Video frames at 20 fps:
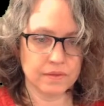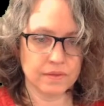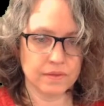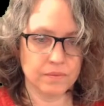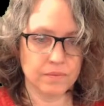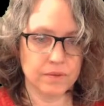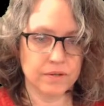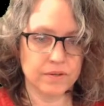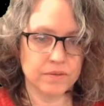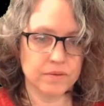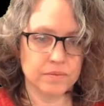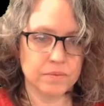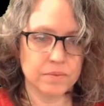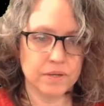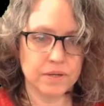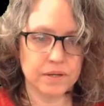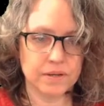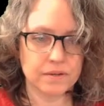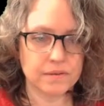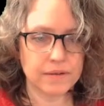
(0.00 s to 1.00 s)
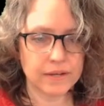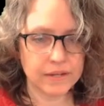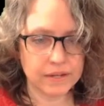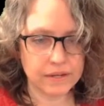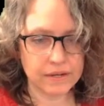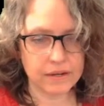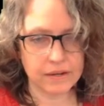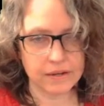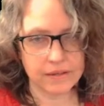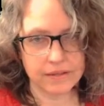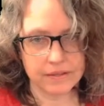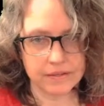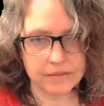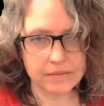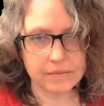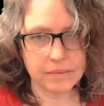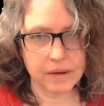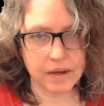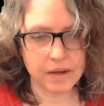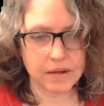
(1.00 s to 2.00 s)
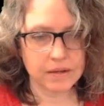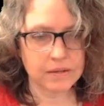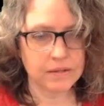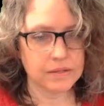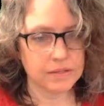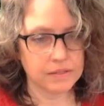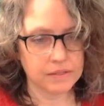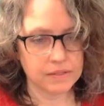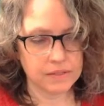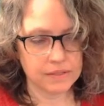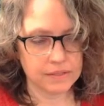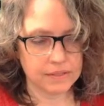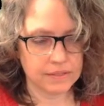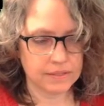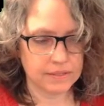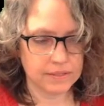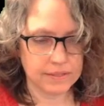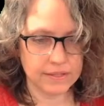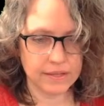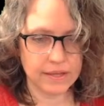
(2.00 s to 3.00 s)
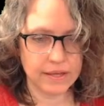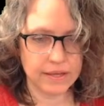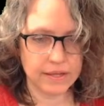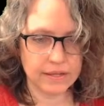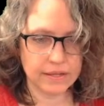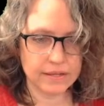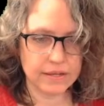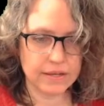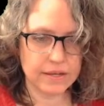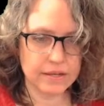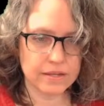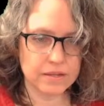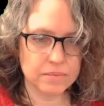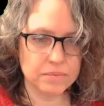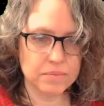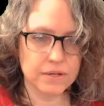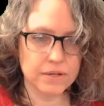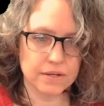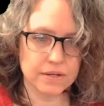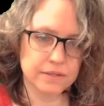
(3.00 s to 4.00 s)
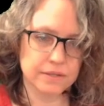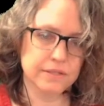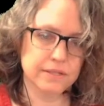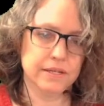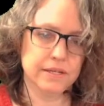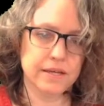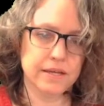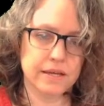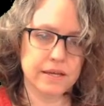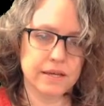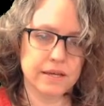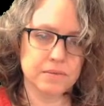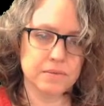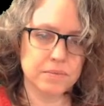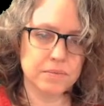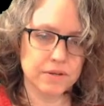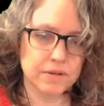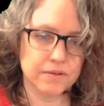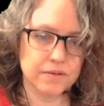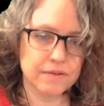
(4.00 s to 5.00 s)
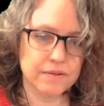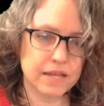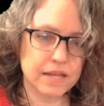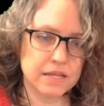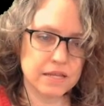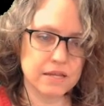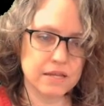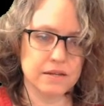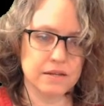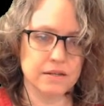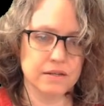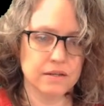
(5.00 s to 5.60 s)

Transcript: Where's your beer? Right here. That's where. Yeah, I got your beer. Yeah, your beer right here.